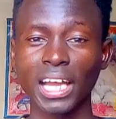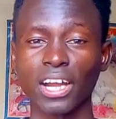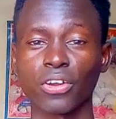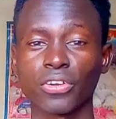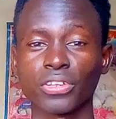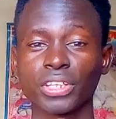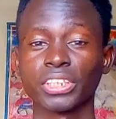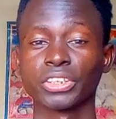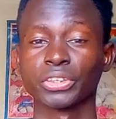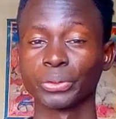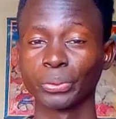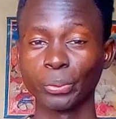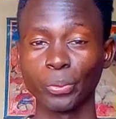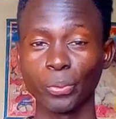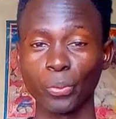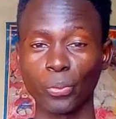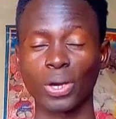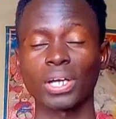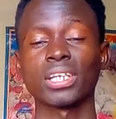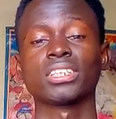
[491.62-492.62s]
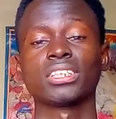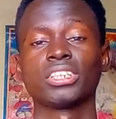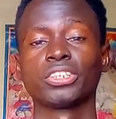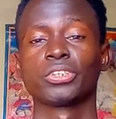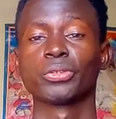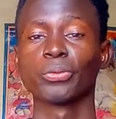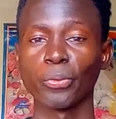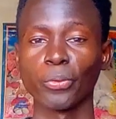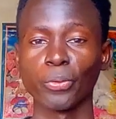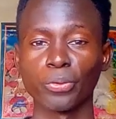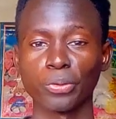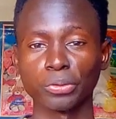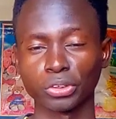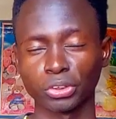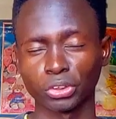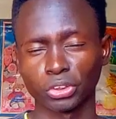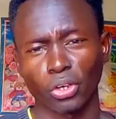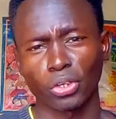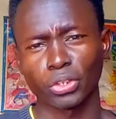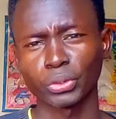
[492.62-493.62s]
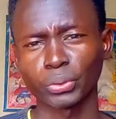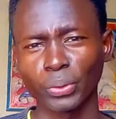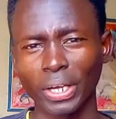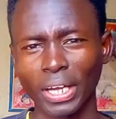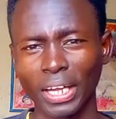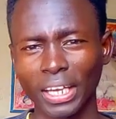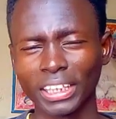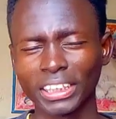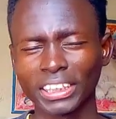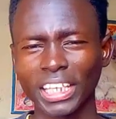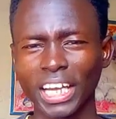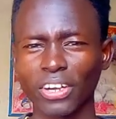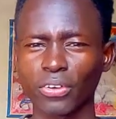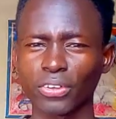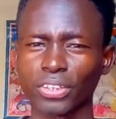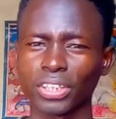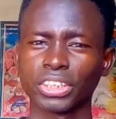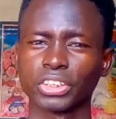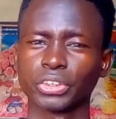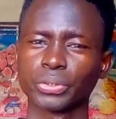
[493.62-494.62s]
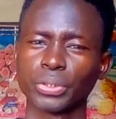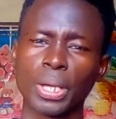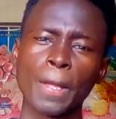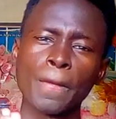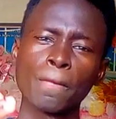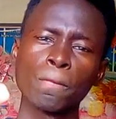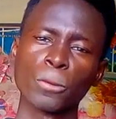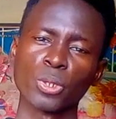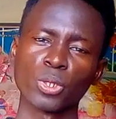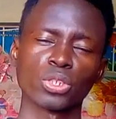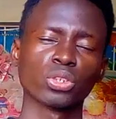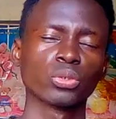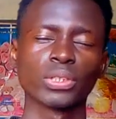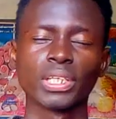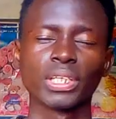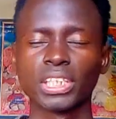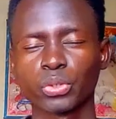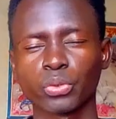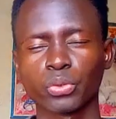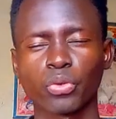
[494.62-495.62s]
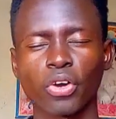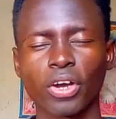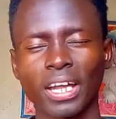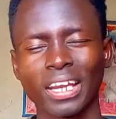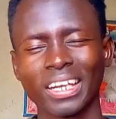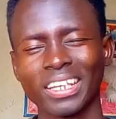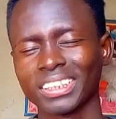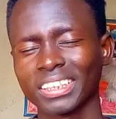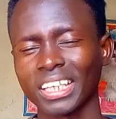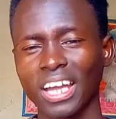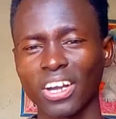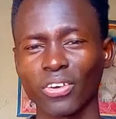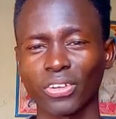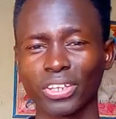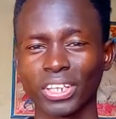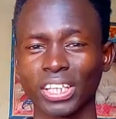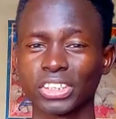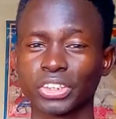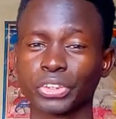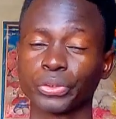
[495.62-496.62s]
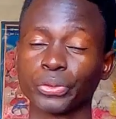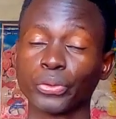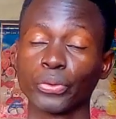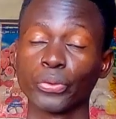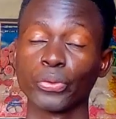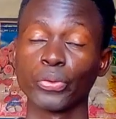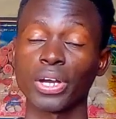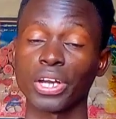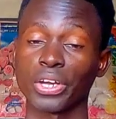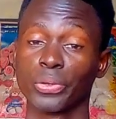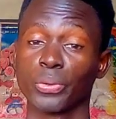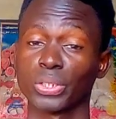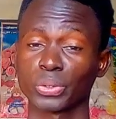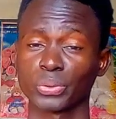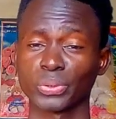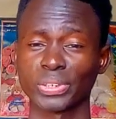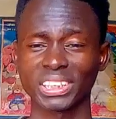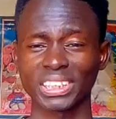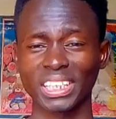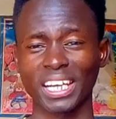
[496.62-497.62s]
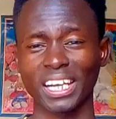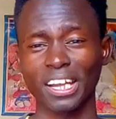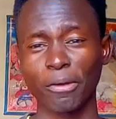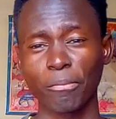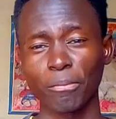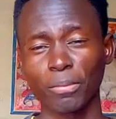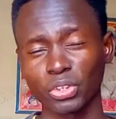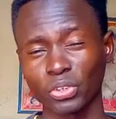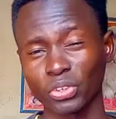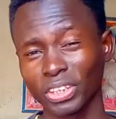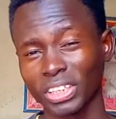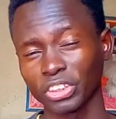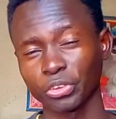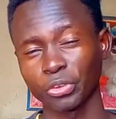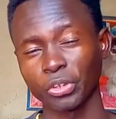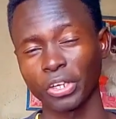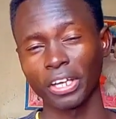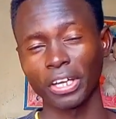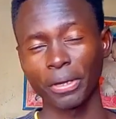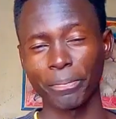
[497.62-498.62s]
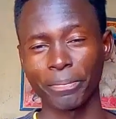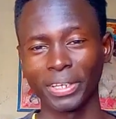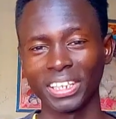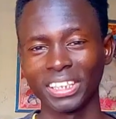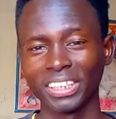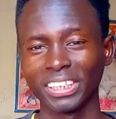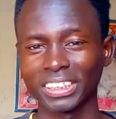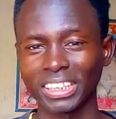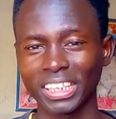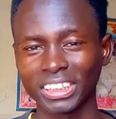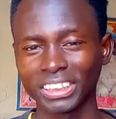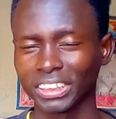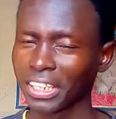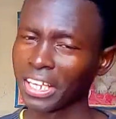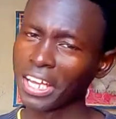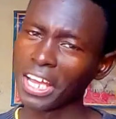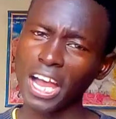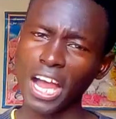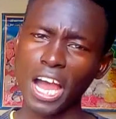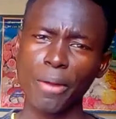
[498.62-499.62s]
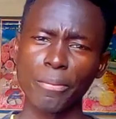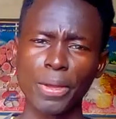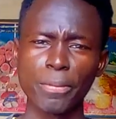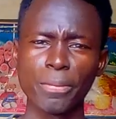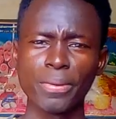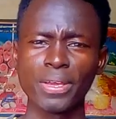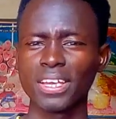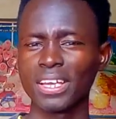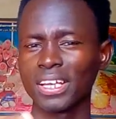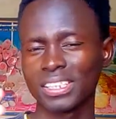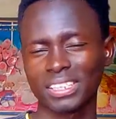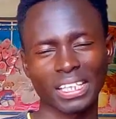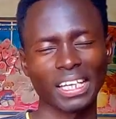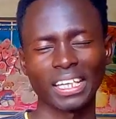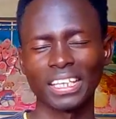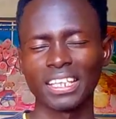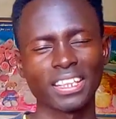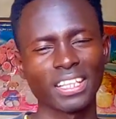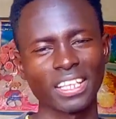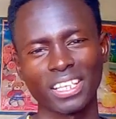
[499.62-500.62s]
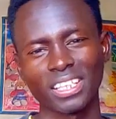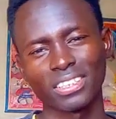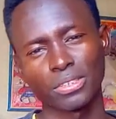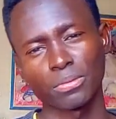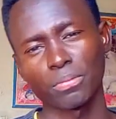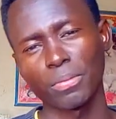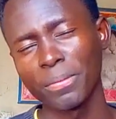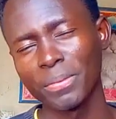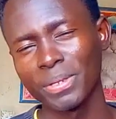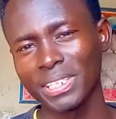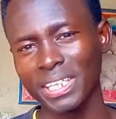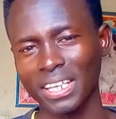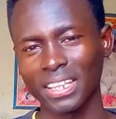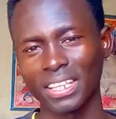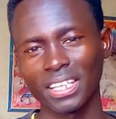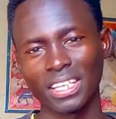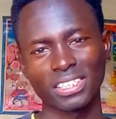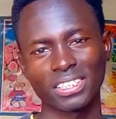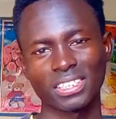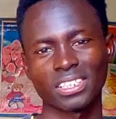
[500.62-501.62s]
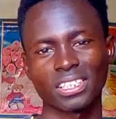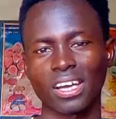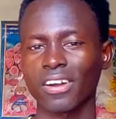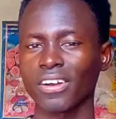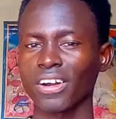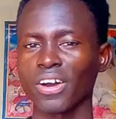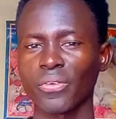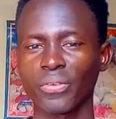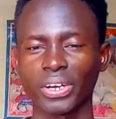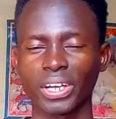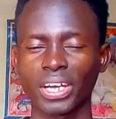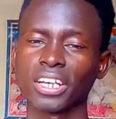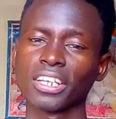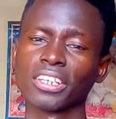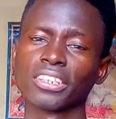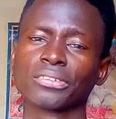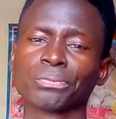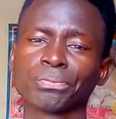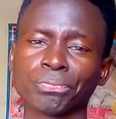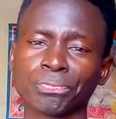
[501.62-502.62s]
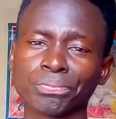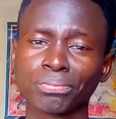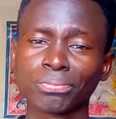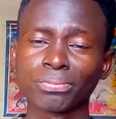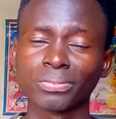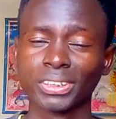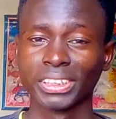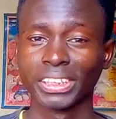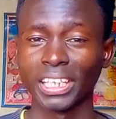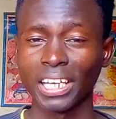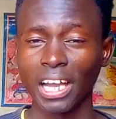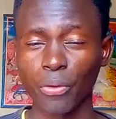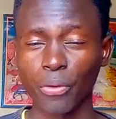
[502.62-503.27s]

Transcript: her know that you want to talk to her. Let her know that you want to get to know her. Let her know that you want to get her number, so that you're being in touch, and maybe escalate things, maybe turn things around and see